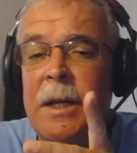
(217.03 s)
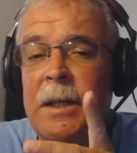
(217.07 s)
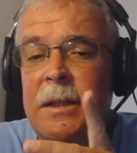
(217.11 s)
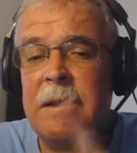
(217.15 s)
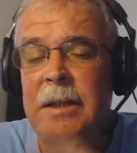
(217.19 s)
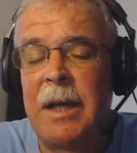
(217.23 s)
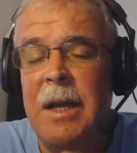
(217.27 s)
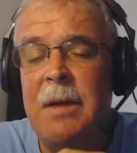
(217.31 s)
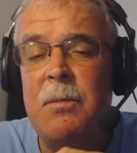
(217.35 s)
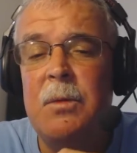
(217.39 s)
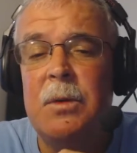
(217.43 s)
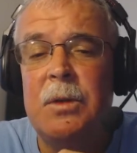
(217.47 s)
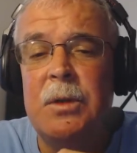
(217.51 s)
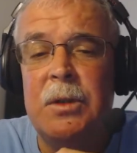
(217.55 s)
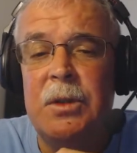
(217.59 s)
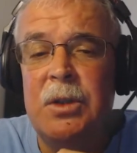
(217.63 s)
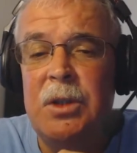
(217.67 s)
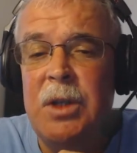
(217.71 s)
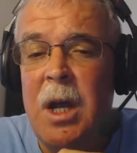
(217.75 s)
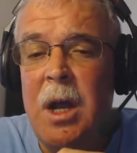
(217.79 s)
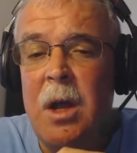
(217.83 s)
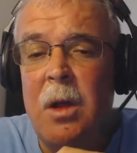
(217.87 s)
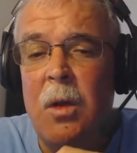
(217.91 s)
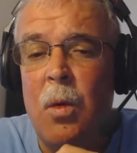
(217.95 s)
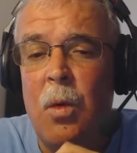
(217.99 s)
Same with the
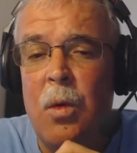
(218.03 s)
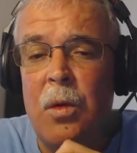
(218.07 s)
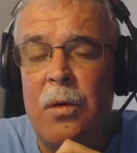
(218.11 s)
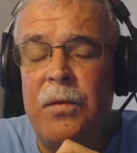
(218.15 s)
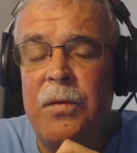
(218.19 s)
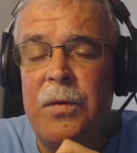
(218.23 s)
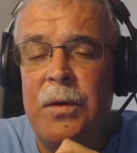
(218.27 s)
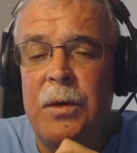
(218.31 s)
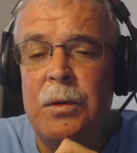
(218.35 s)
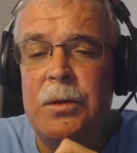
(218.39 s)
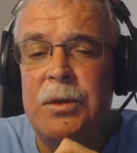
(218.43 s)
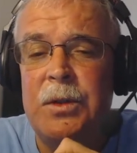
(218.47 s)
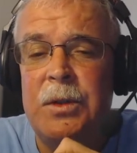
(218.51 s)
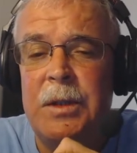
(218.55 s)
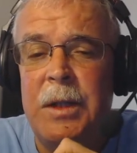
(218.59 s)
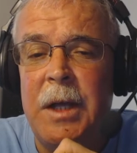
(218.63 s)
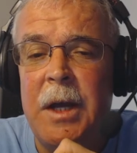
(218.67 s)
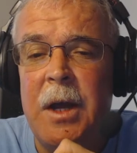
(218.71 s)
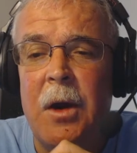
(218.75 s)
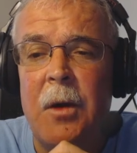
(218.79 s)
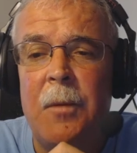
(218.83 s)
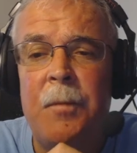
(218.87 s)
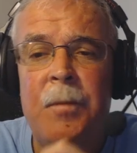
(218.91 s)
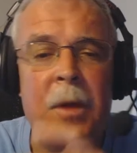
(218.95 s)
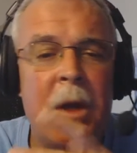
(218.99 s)
shale oil fields, and
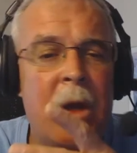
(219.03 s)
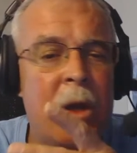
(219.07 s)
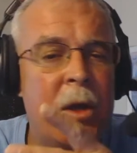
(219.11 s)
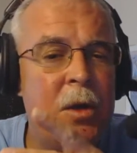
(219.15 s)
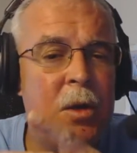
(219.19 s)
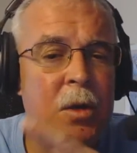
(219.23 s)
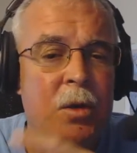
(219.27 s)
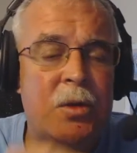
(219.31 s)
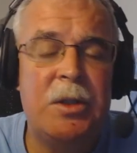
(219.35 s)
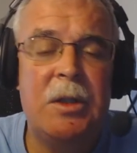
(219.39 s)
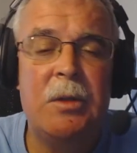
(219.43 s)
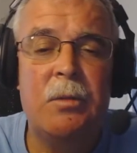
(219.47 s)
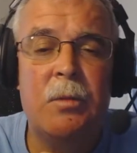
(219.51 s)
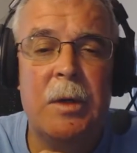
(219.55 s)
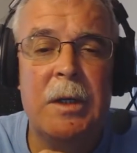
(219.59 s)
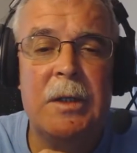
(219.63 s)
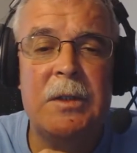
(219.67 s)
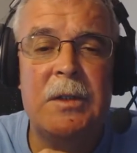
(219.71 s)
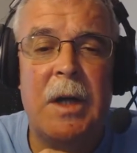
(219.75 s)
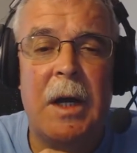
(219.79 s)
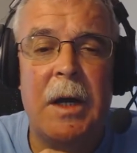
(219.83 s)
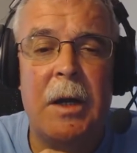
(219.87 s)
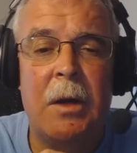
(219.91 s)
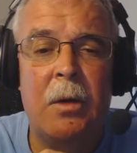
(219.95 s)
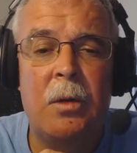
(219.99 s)
there you'll see
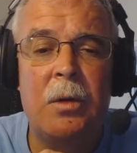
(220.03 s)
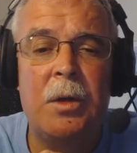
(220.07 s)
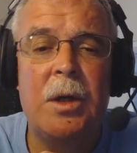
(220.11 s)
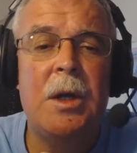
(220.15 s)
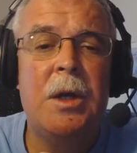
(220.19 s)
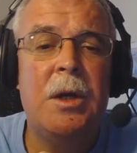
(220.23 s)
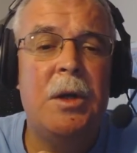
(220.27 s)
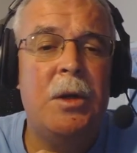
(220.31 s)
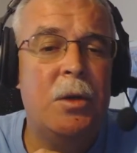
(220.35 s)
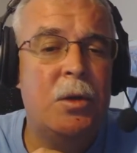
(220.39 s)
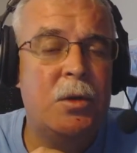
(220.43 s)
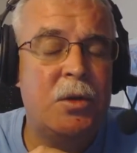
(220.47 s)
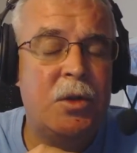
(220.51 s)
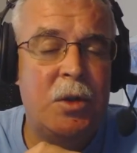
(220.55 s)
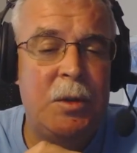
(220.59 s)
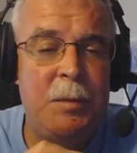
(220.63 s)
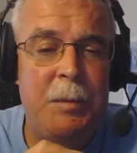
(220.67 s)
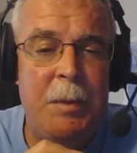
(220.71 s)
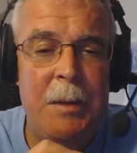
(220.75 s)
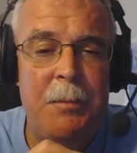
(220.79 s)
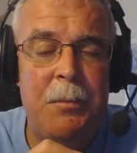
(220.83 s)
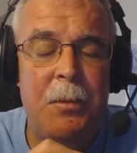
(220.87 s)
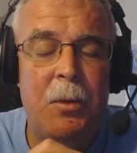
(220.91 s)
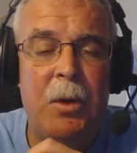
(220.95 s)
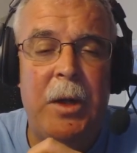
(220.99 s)
rigs idled, you'll see
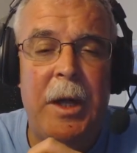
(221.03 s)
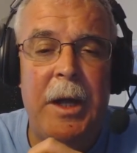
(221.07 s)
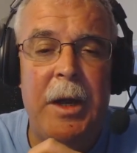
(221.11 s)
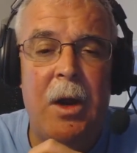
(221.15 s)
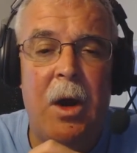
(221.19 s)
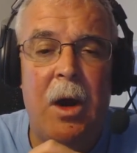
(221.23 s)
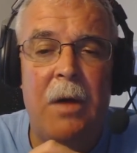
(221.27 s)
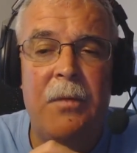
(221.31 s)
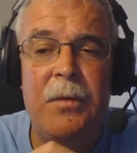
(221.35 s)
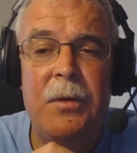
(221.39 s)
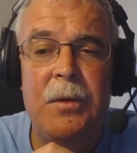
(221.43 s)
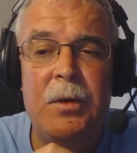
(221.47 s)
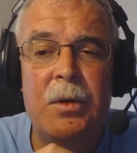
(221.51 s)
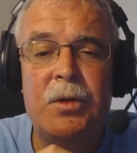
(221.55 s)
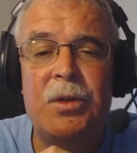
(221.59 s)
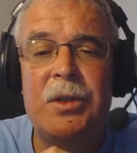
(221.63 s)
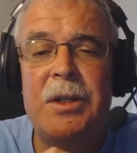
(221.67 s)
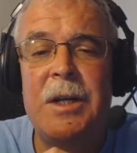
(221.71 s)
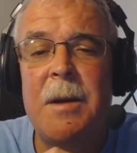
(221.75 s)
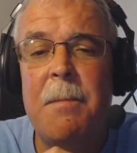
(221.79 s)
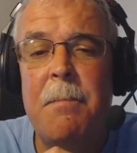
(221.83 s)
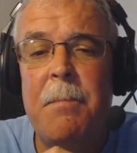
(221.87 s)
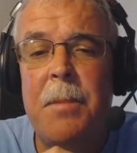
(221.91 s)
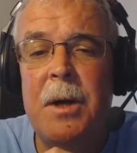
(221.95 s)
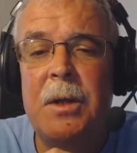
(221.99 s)
people laid off, and you'll
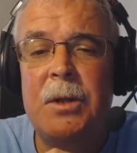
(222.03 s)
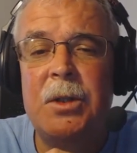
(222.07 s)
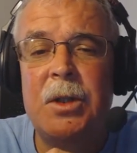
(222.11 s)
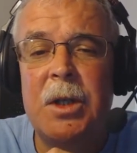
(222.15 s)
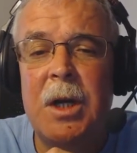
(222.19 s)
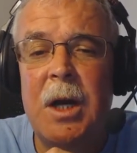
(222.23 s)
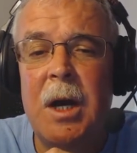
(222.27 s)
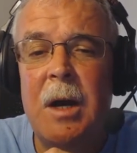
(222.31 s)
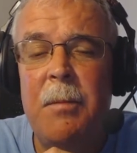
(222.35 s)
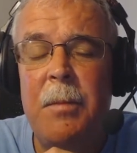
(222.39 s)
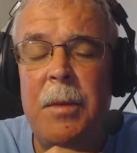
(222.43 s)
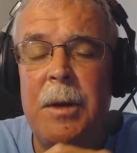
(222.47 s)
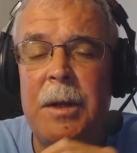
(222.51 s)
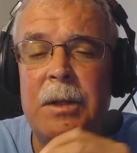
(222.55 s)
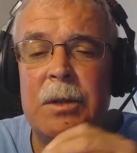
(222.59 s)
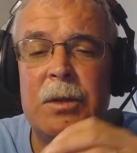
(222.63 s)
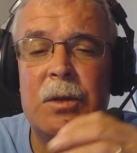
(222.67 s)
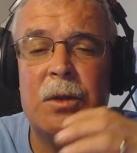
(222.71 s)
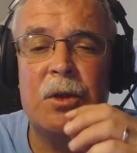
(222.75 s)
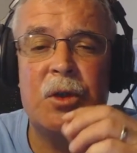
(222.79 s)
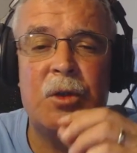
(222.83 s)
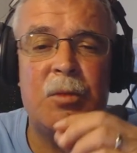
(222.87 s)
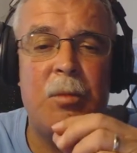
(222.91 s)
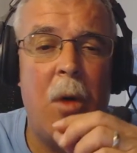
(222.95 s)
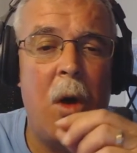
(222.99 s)
see a bunch of companies,
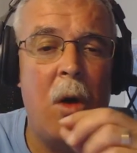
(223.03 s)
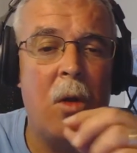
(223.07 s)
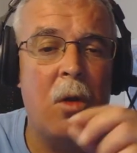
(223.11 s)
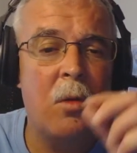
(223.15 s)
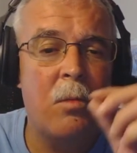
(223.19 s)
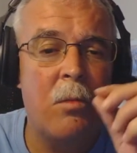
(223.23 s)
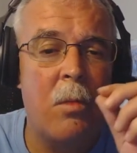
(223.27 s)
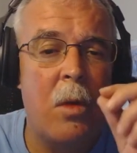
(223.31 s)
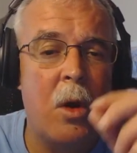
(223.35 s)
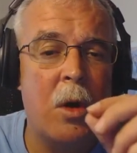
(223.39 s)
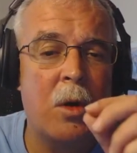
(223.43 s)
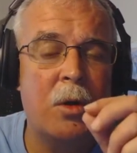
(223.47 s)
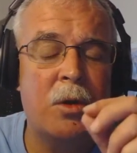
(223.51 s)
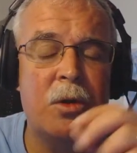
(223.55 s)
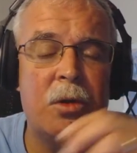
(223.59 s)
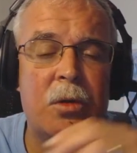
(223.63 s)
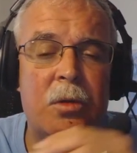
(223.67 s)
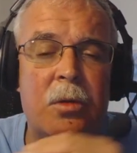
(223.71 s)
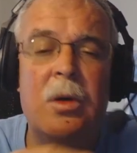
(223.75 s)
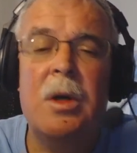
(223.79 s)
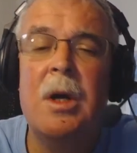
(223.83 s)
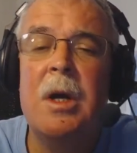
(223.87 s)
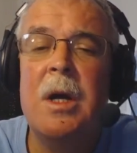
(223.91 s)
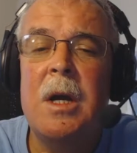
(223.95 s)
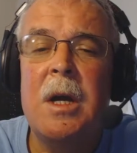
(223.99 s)
the smaller
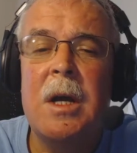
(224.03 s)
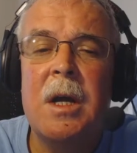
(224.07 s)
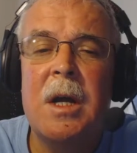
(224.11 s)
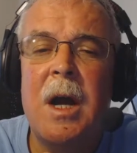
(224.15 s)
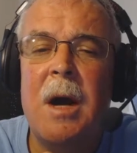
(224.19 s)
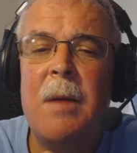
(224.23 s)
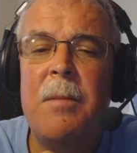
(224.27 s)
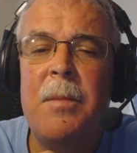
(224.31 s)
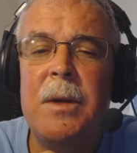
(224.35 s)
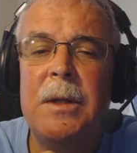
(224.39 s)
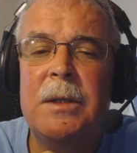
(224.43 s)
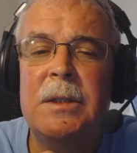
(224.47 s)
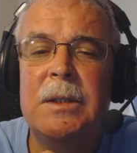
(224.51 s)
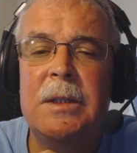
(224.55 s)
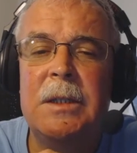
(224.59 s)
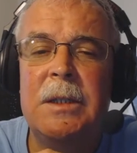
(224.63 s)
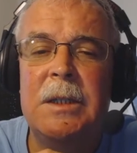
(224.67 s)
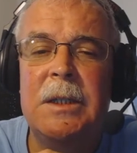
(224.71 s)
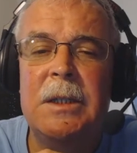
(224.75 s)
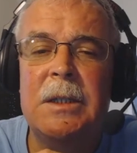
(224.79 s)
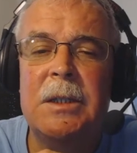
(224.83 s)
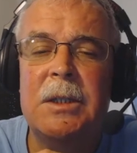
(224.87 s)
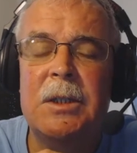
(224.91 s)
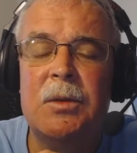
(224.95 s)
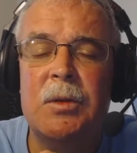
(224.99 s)
marginal companies in
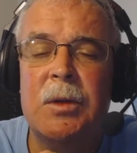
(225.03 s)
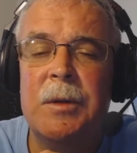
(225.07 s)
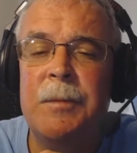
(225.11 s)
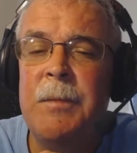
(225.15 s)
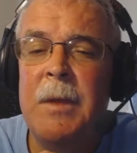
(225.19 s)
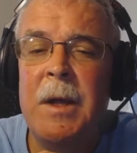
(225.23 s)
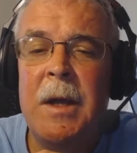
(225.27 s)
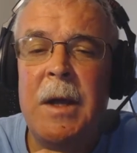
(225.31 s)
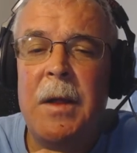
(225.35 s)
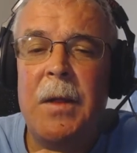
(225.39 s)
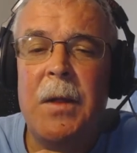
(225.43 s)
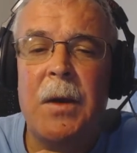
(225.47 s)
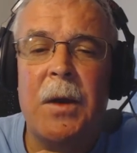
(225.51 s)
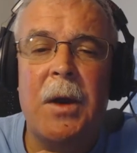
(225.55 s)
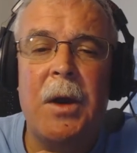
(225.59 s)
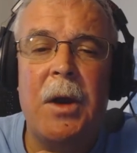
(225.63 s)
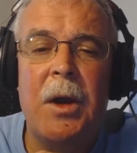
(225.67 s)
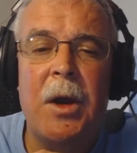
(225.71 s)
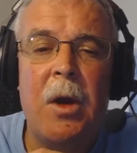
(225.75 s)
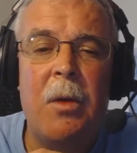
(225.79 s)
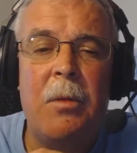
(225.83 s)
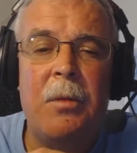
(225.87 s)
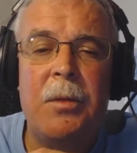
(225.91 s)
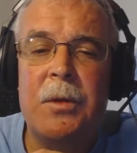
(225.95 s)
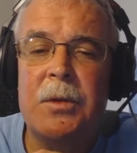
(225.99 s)
the industry, they're going to go.